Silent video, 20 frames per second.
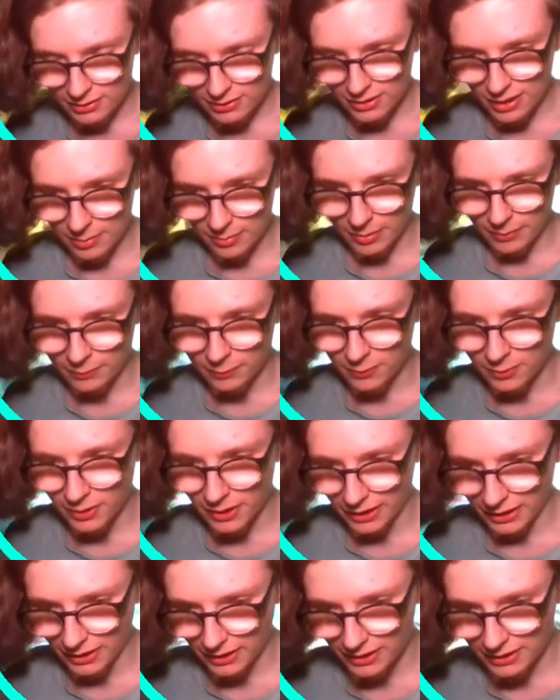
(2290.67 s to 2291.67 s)
Slap my
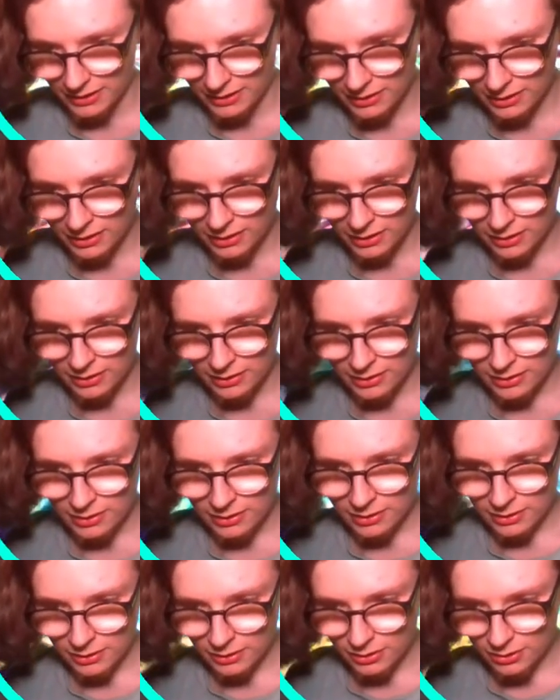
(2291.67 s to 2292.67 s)
forehead.
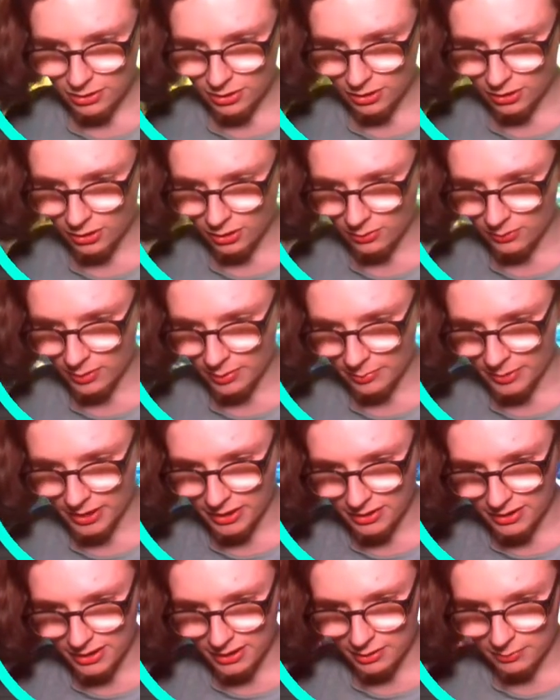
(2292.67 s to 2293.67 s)
You sure you don't want
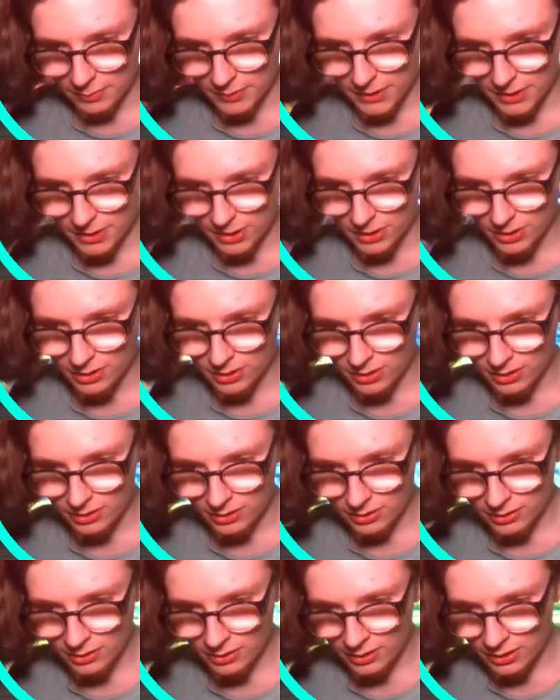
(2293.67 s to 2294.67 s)
me to take the picture?
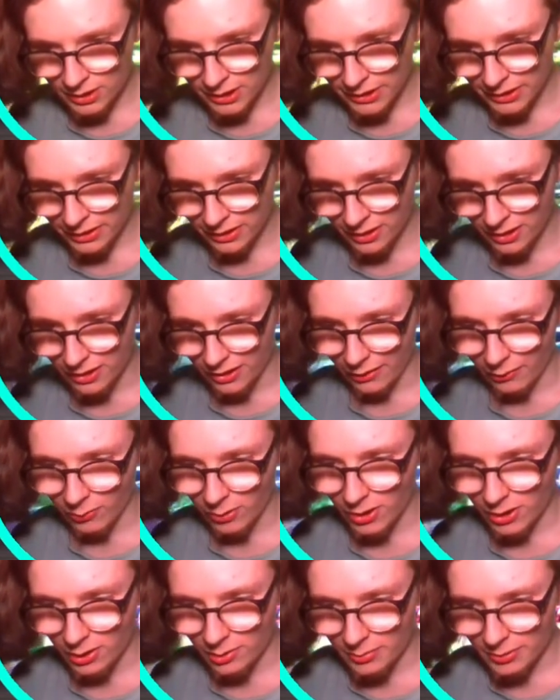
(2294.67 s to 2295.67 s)
No, I
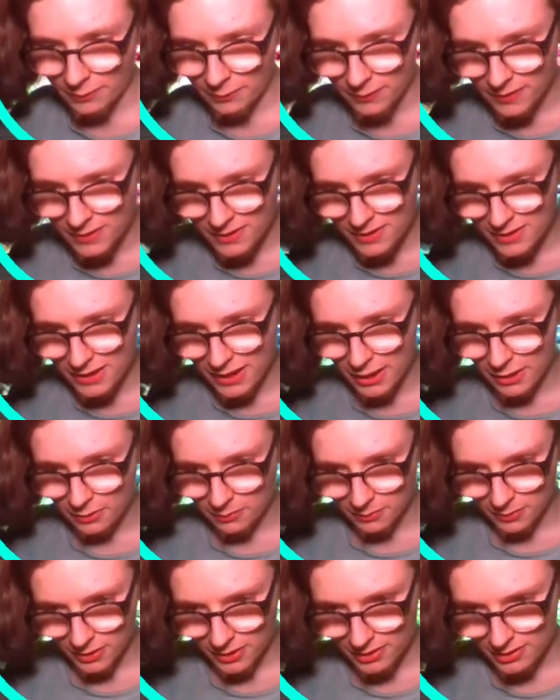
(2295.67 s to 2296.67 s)
want all my friends
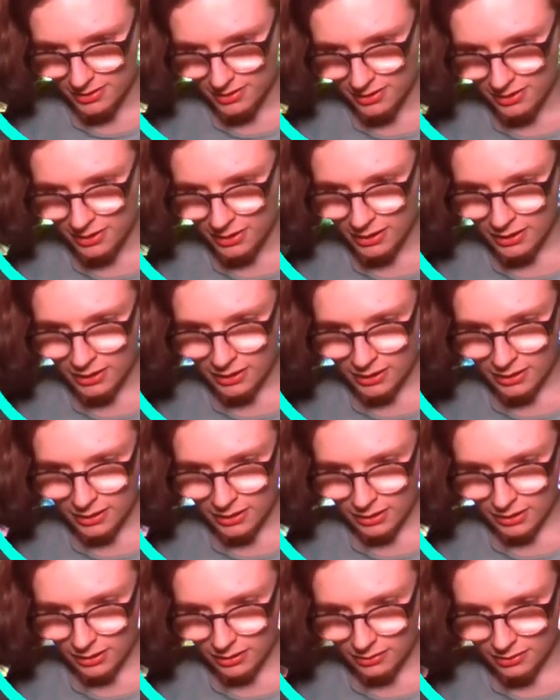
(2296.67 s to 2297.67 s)
together for this.
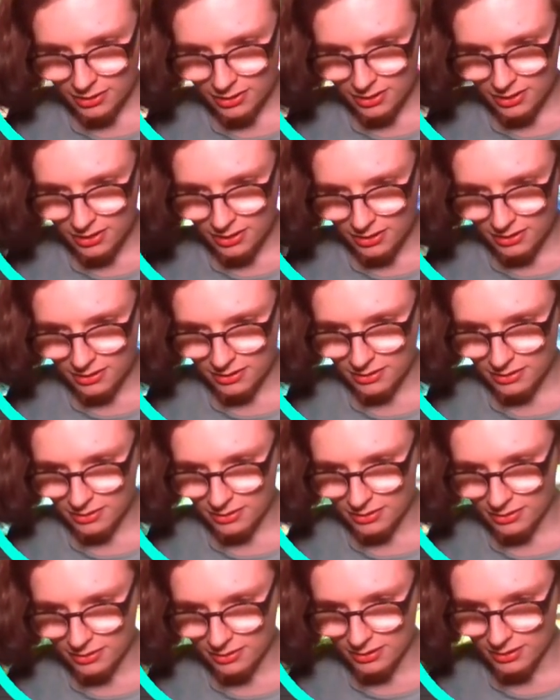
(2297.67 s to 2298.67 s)
I'll just
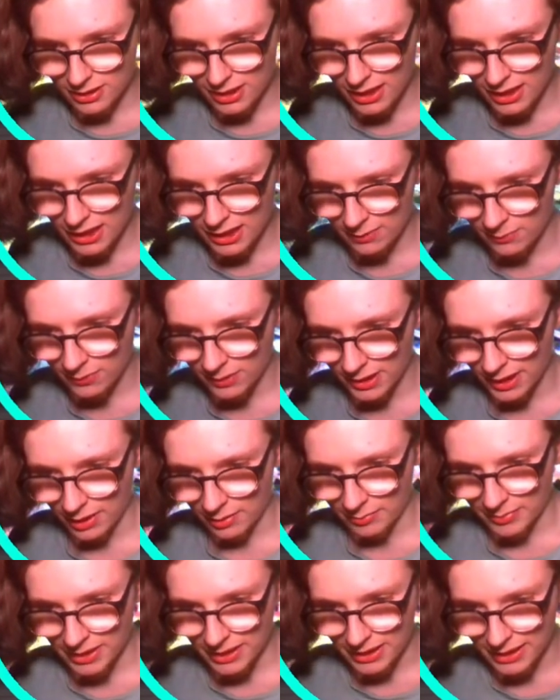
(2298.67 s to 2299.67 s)
take it
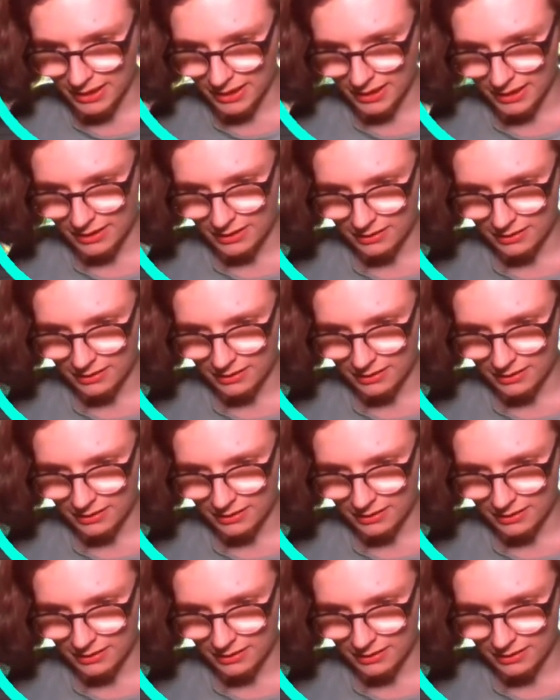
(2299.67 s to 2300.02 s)
without me in.